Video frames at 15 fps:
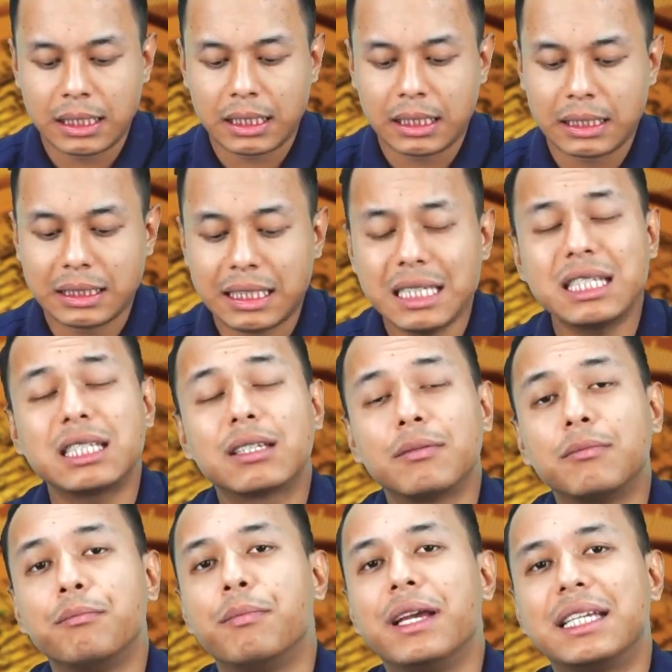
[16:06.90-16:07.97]
This
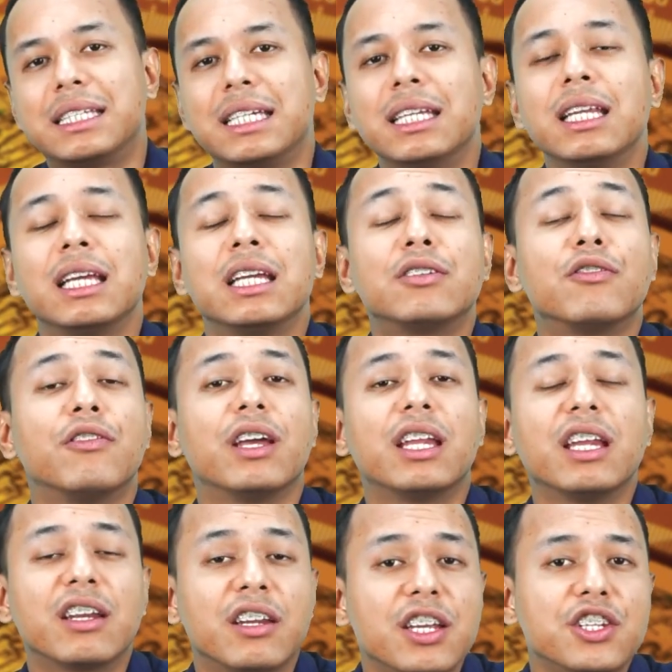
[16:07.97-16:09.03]
basin is
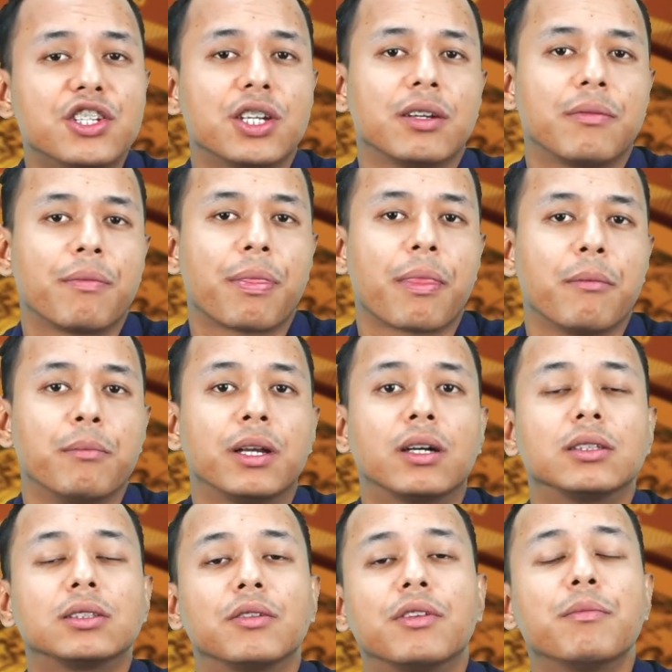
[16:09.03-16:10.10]
very rich
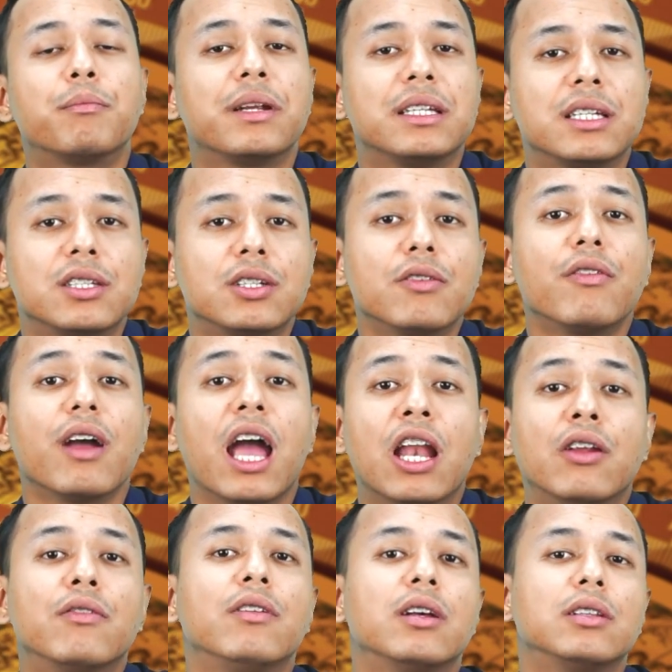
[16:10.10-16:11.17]
because of the presence of
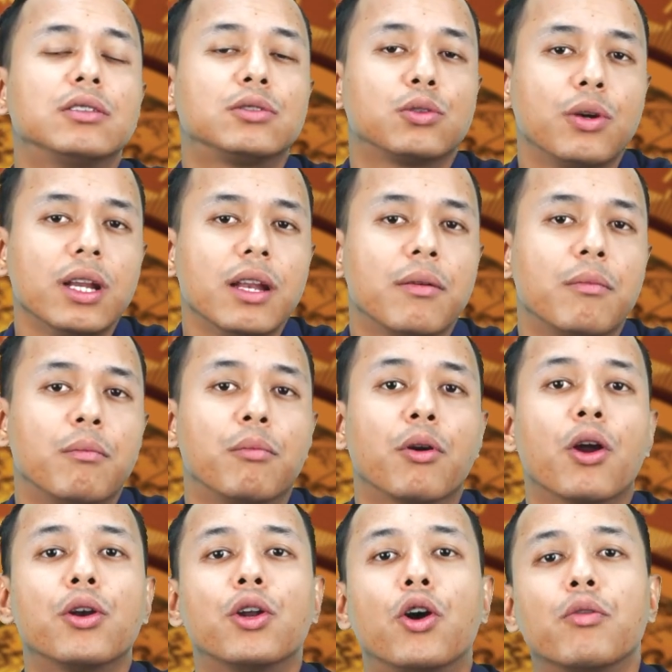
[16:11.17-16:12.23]
alluvial soil
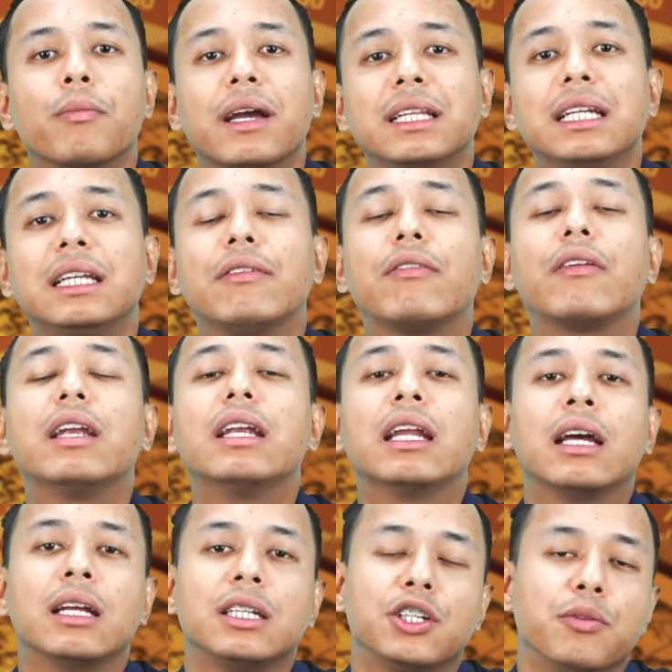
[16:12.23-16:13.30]
brought down by the different
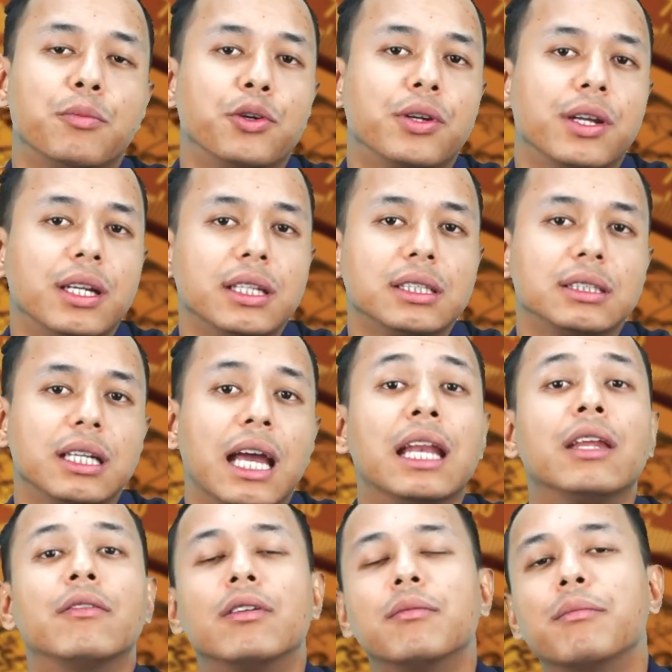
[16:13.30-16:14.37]
tributaries and
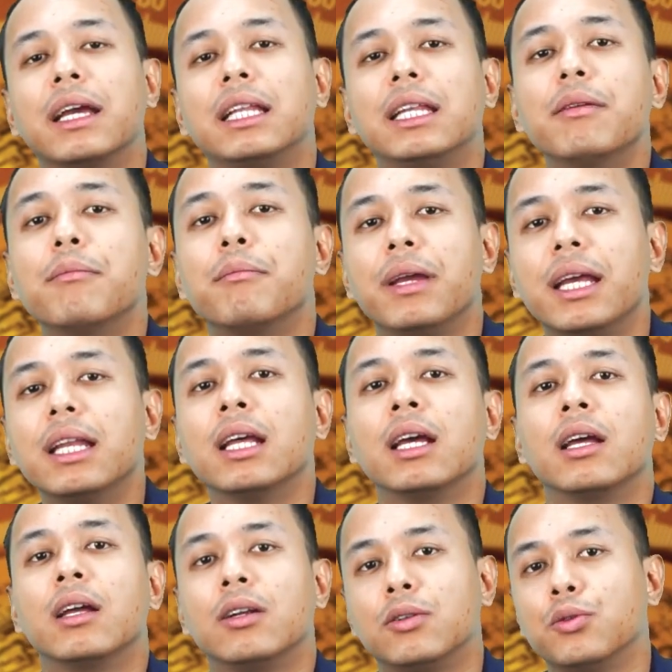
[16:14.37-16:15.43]
even by the main
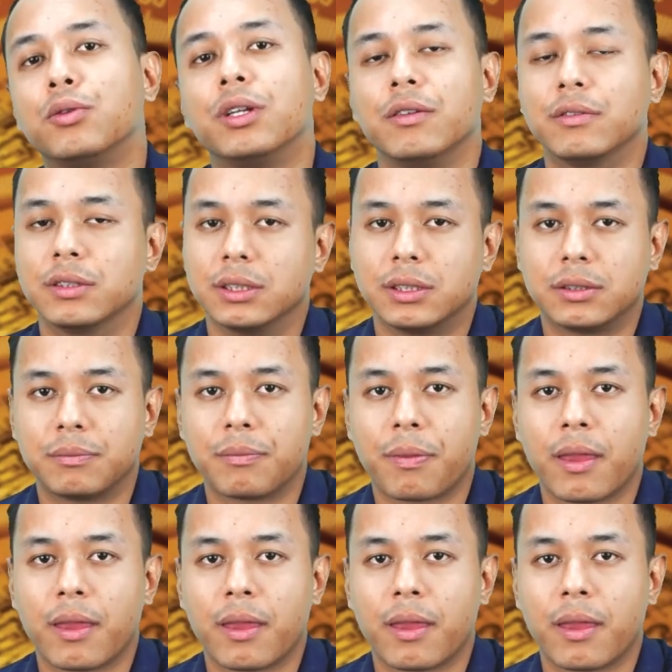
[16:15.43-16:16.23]
two rivers.